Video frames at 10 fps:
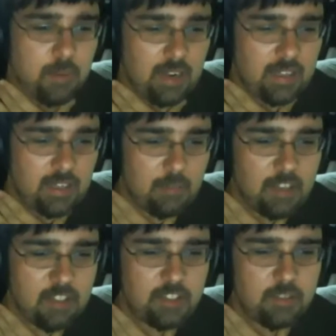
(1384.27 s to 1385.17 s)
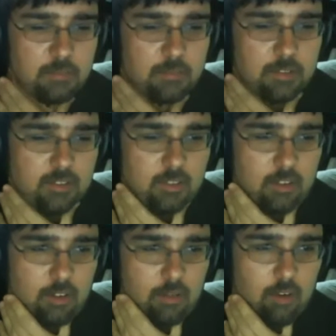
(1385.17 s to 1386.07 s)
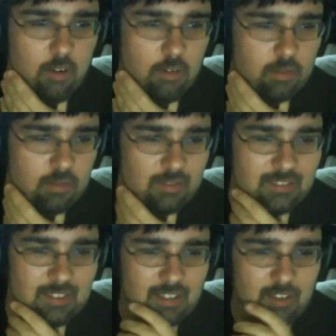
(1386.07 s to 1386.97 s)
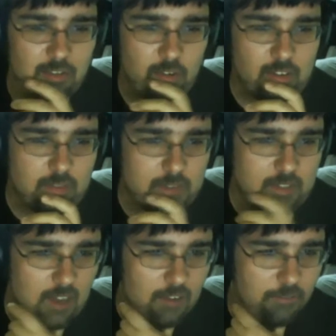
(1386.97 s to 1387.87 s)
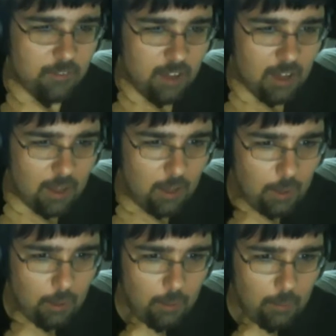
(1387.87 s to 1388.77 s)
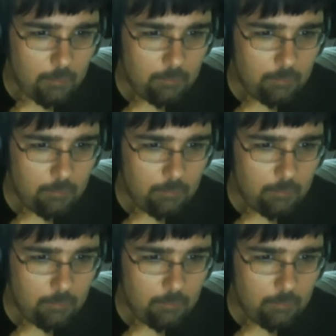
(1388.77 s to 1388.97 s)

but I did mention some. Throw in some stuff. Puck